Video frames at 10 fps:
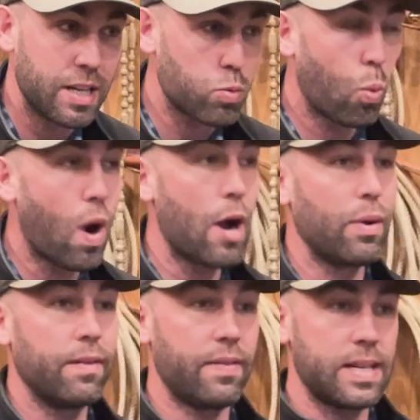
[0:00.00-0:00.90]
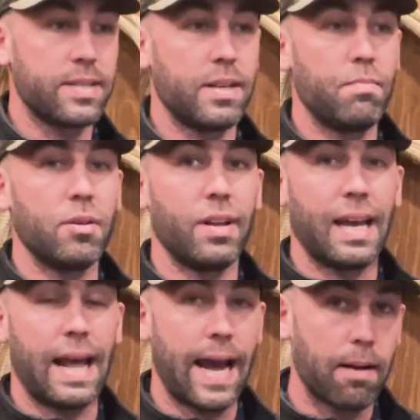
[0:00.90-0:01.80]
It's why we invested in
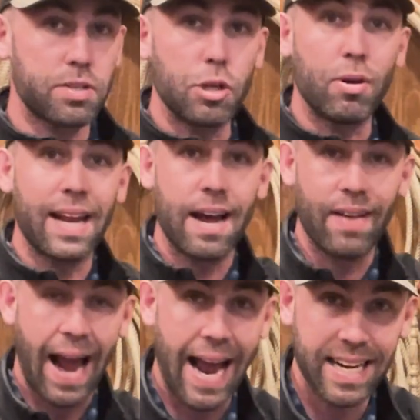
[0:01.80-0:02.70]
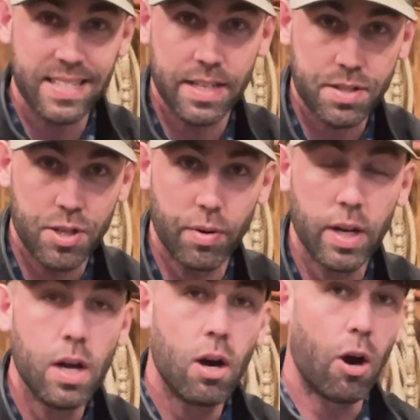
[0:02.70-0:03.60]
building an app, so you can have access to
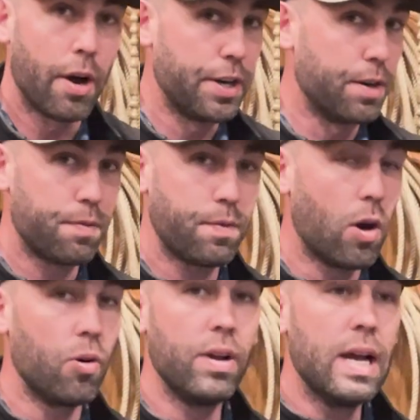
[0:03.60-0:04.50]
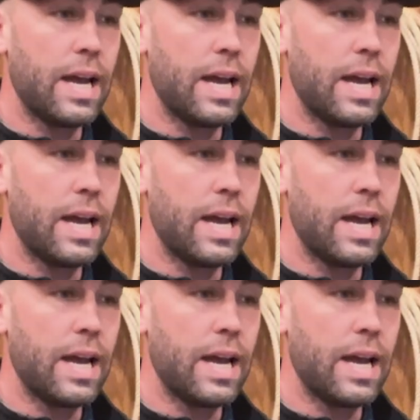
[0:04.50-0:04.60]
it on your phone.